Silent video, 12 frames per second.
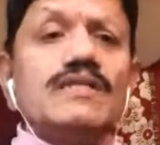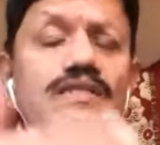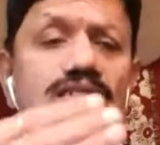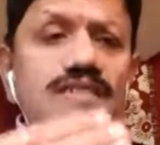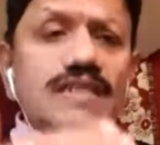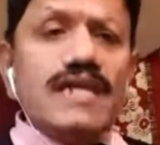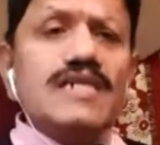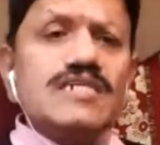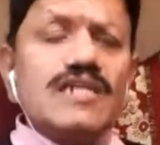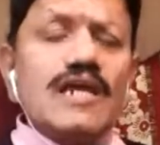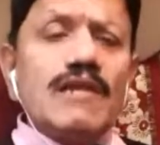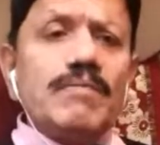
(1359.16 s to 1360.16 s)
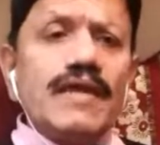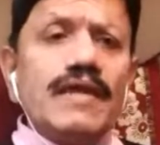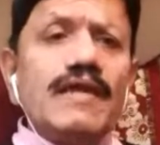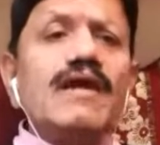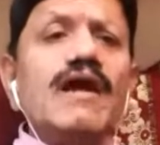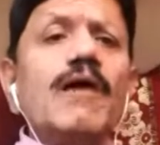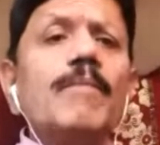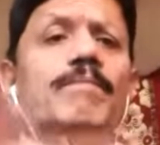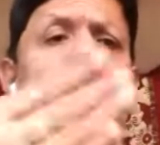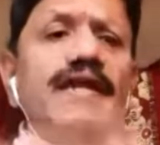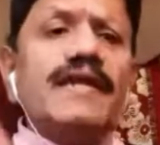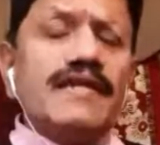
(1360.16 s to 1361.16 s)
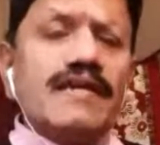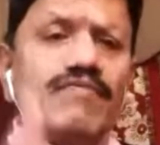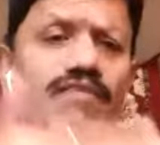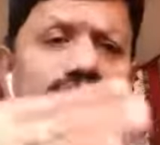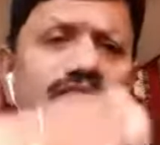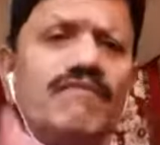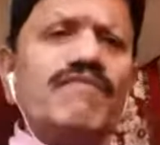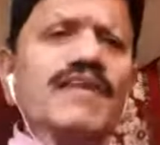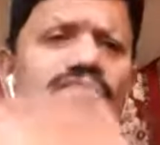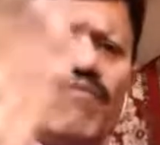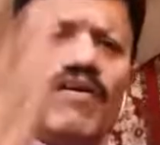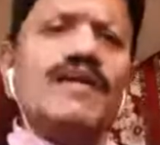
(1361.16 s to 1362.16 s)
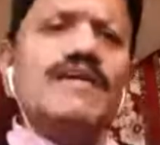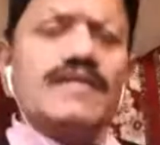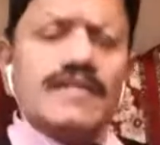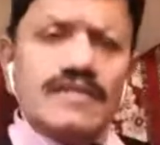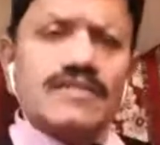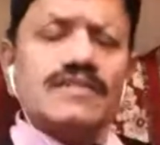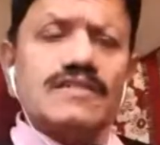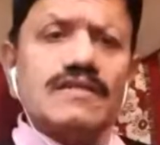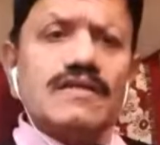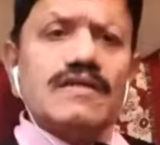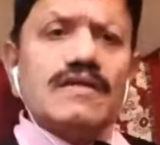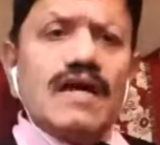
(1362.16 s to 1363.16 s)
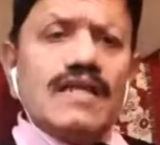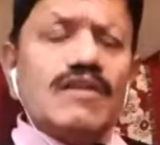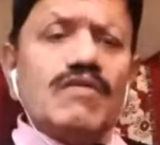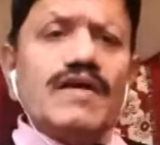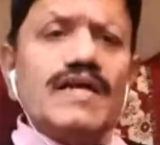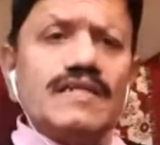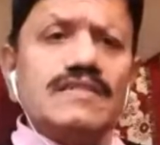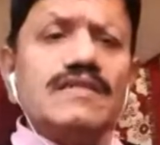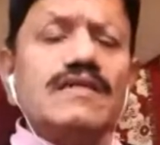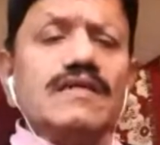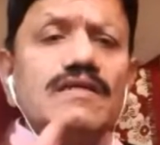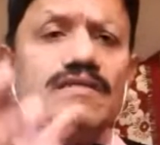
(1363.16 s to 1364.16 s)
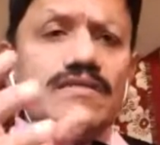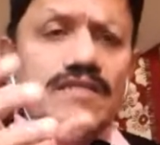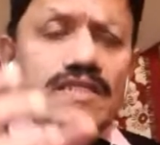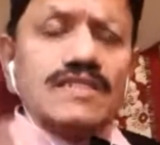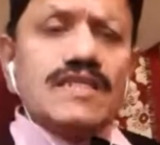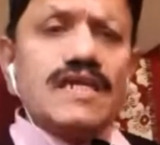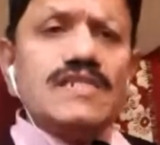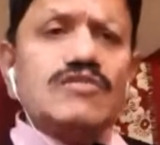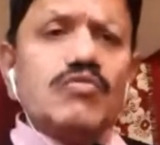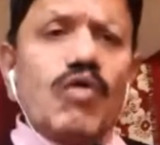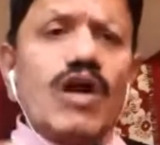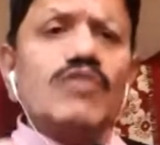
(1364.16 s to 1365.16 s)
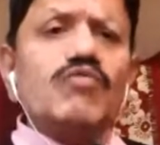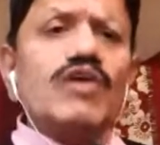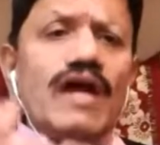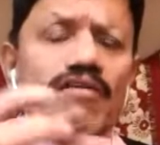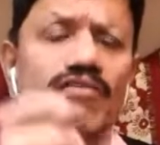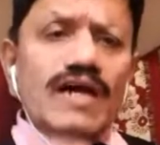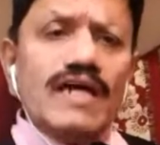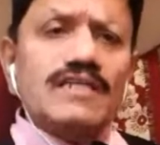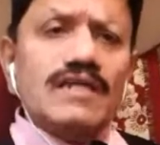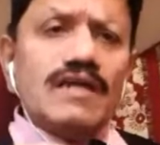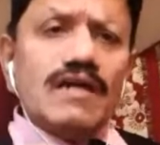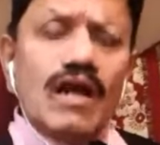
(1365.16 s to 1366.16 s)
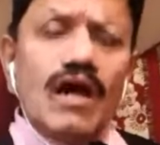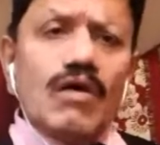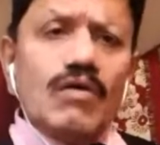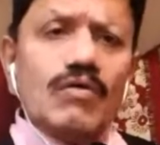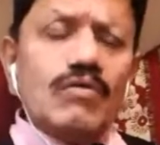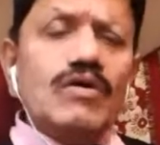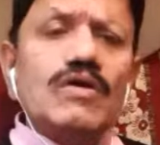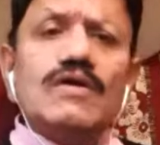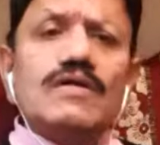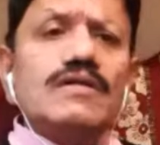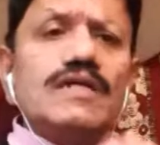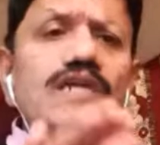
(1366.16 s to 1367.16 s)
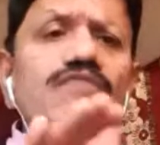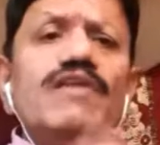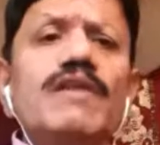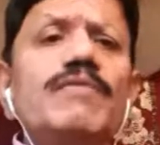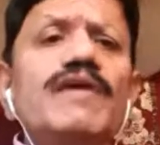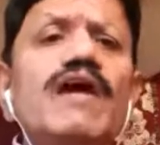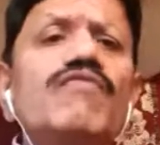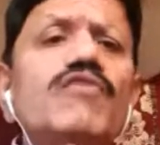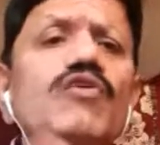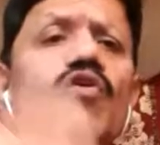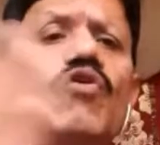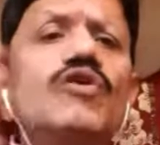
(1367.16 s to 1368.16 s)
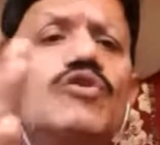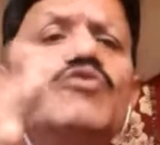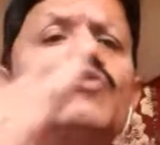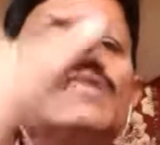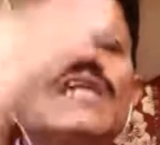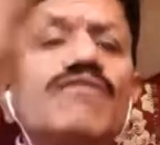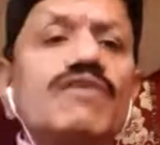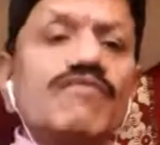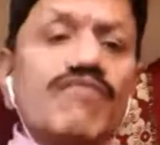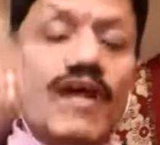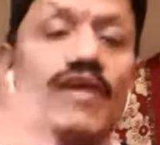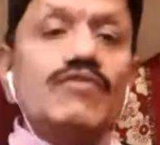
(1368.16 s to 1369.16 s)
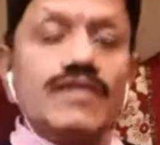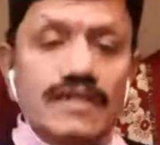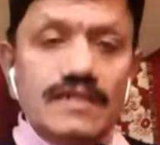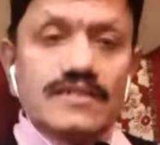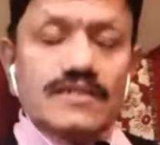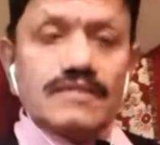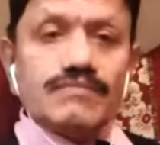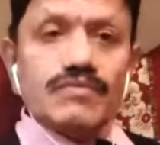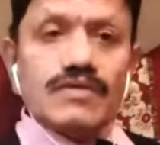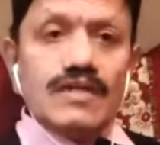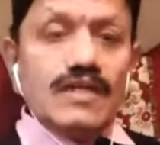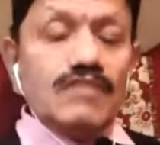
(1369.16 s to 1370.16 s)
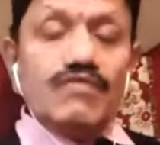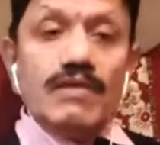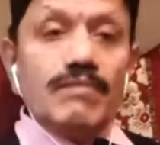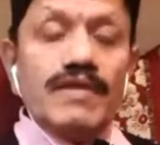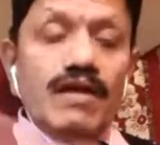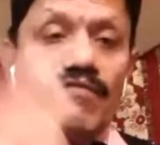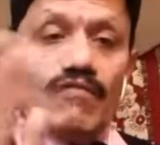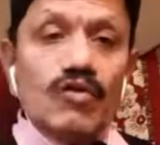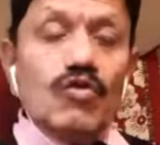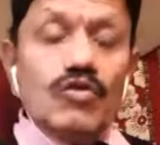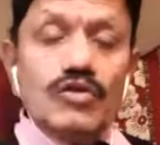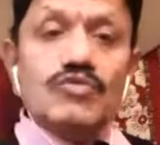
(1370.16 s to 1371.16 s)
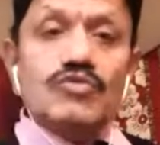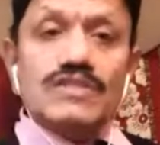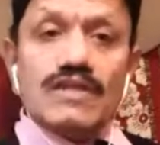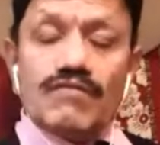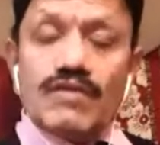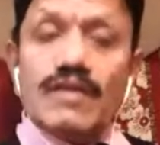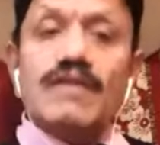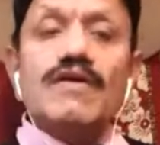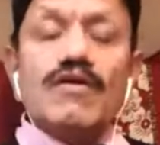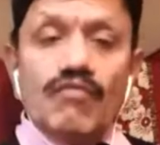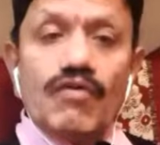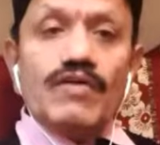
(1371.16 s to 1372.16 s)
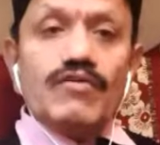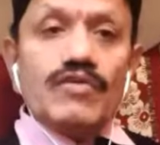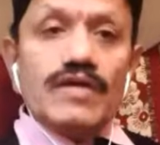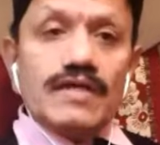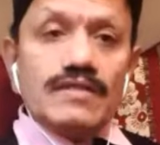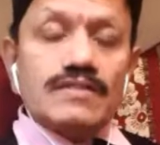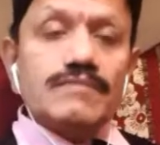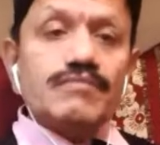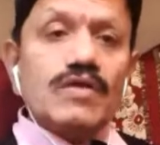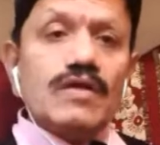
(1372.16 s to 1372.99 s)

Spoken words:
the skill shall be updated for every 5 years. Otherwise, the skills what we have gathered now, it will be of no use after 5 years. It will be of no use after 5 years.